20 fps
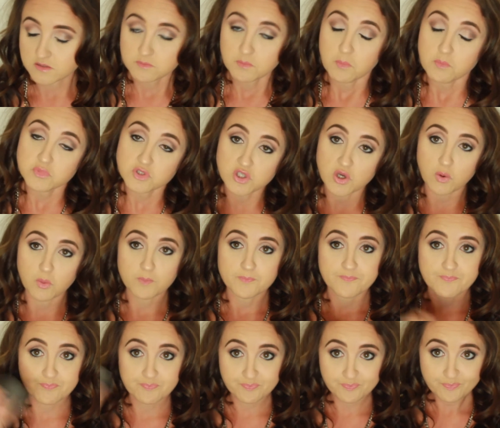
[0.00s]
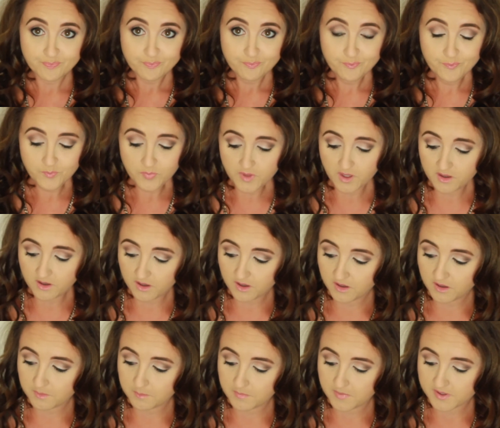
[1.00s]
So,
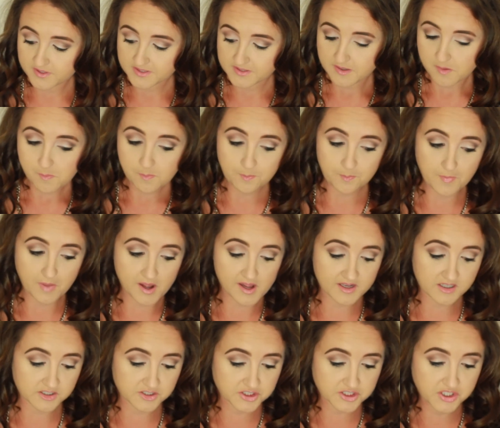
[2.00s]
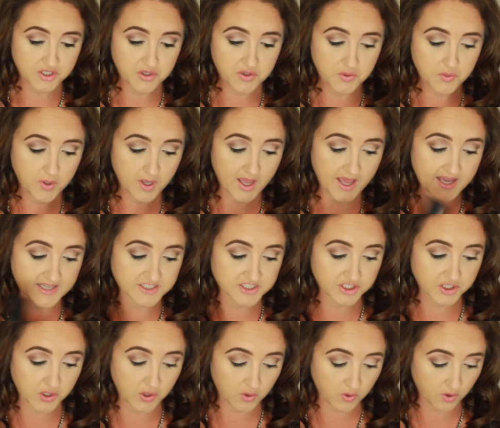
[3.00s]
I also had to
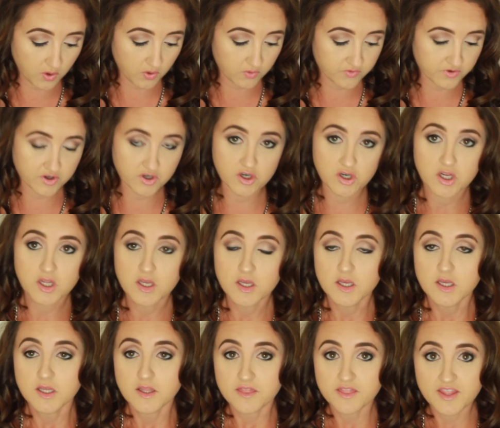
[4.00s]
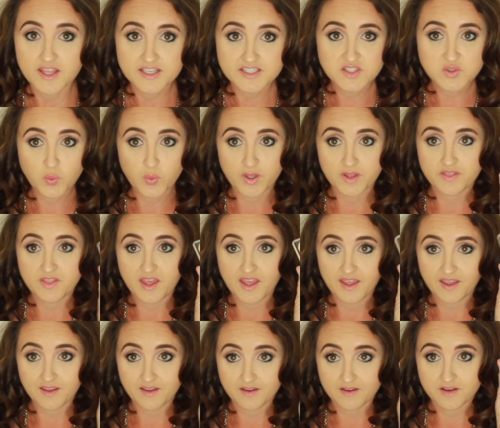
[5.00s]
go over this with
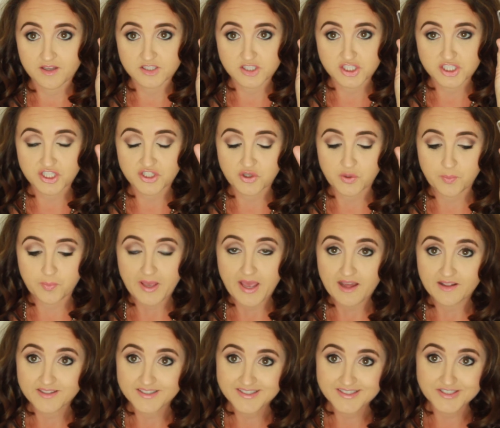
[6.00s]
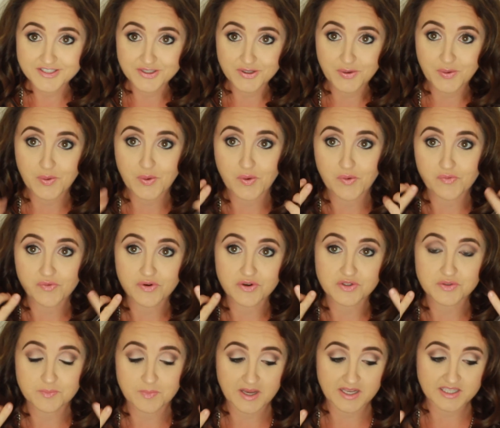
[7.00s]
a concealer palette to go
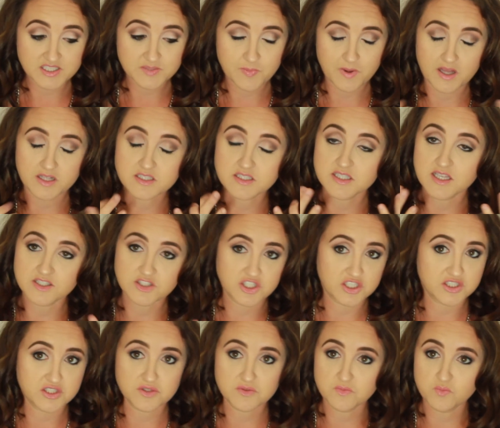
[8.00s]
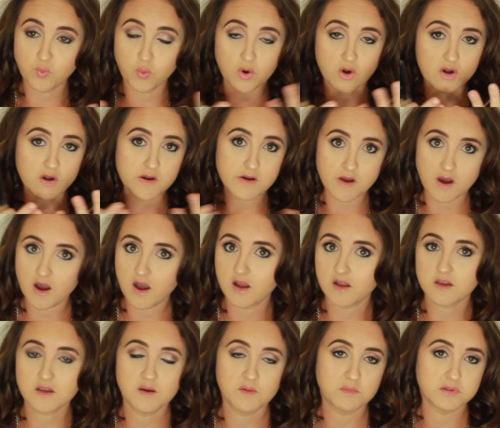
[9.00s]
over my spots that just were
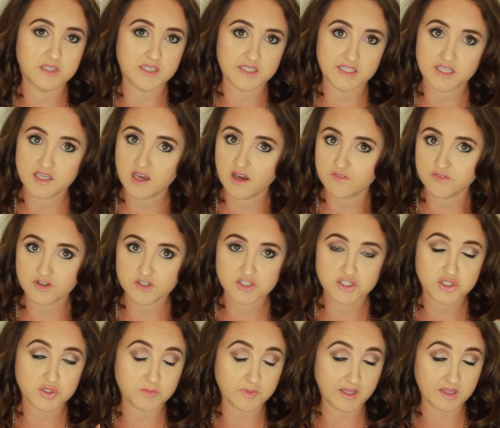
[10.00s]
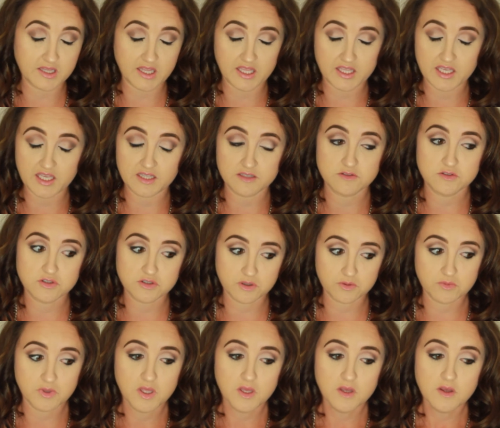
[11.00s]
not completely covered to my liking.
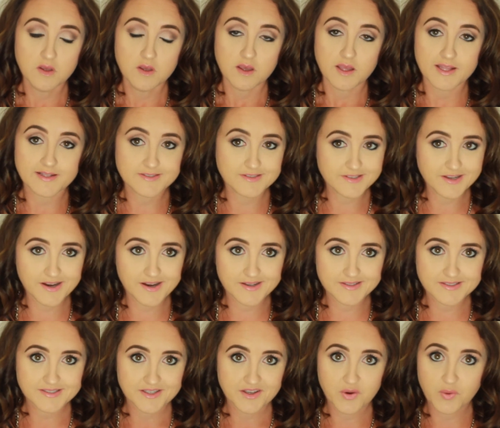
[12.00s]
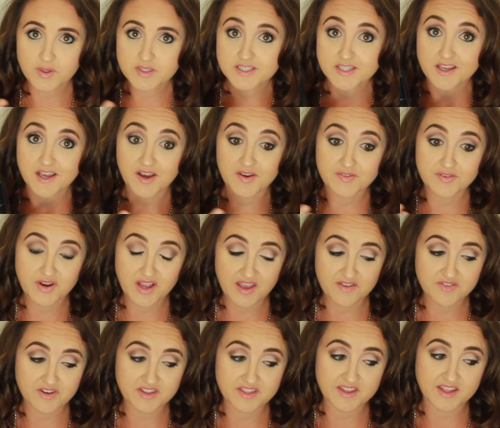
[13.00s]
So it's not going to cover
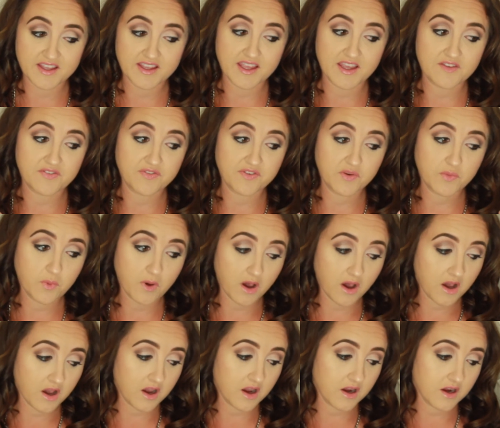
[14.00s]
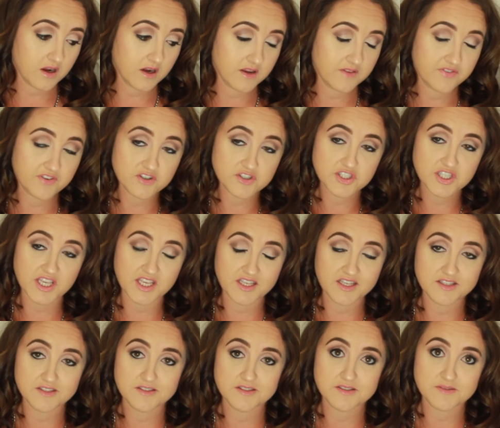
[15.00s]
everything if your skin
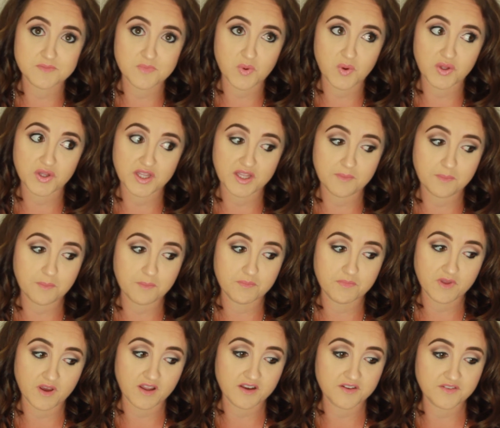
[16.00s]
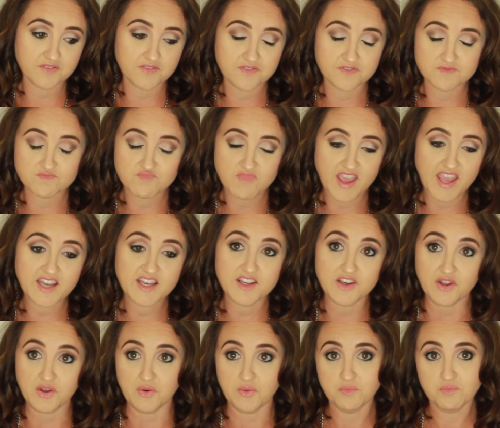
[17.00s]
is really kind of hating
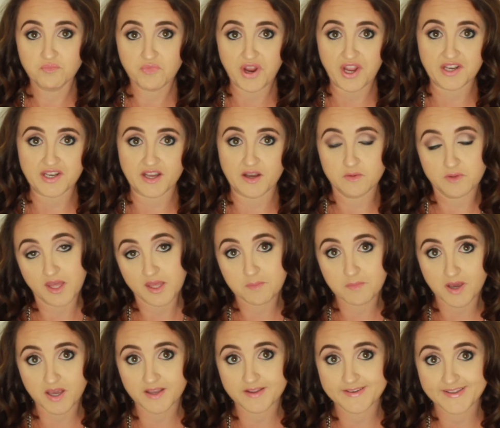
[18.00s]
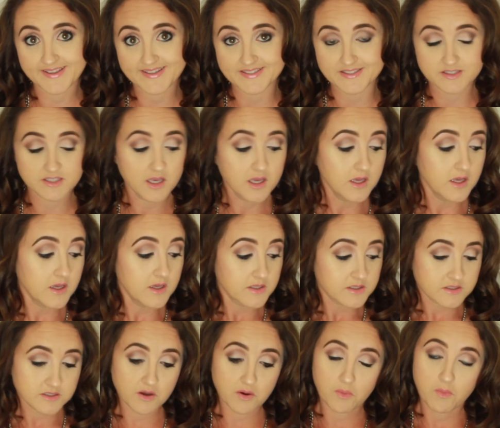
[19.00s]
you right now, like mine is.
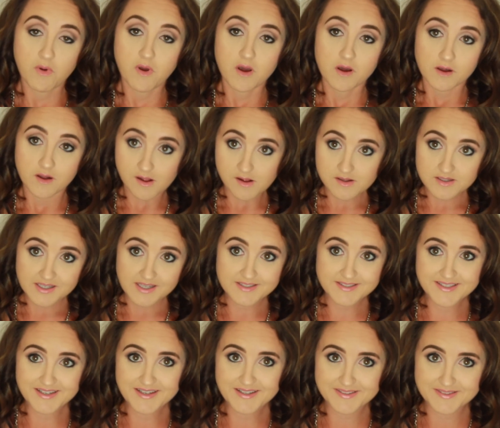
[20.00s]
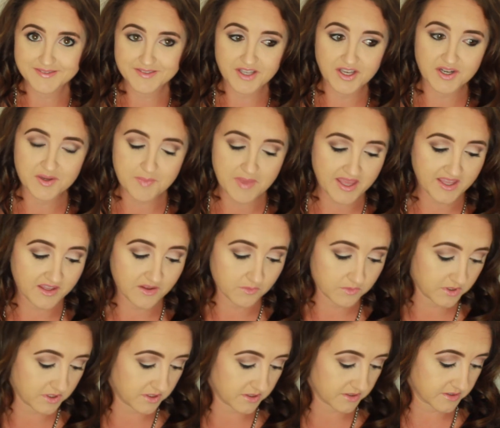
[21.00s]
So it's not gonna make you
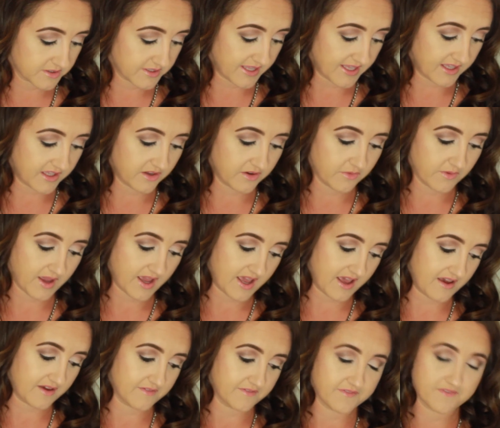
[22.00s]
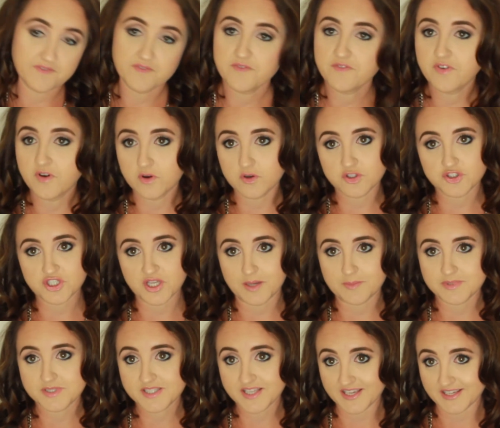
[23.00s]
look like you have
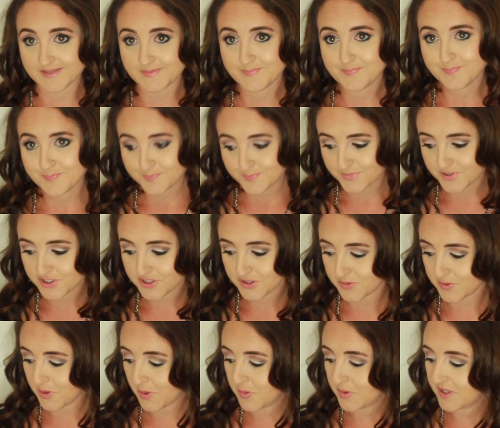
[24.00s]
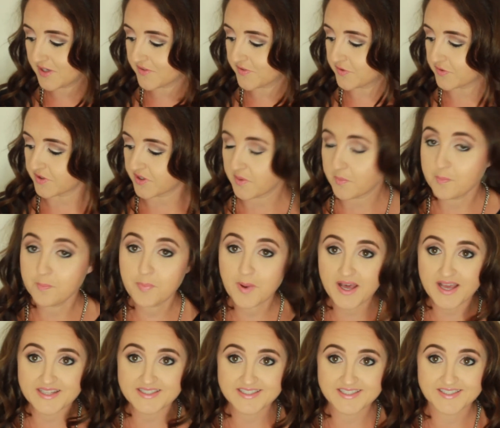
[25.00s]
Photoshop skin. So don't let it fool you.
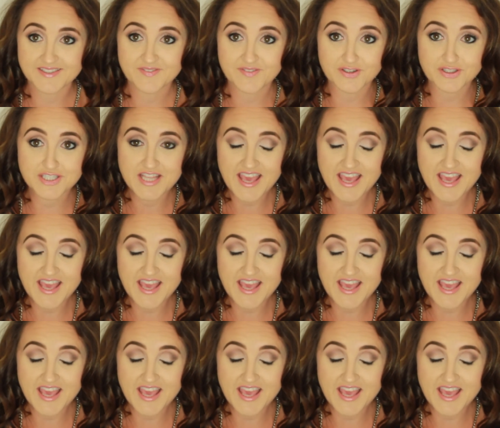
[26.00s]
But for $10,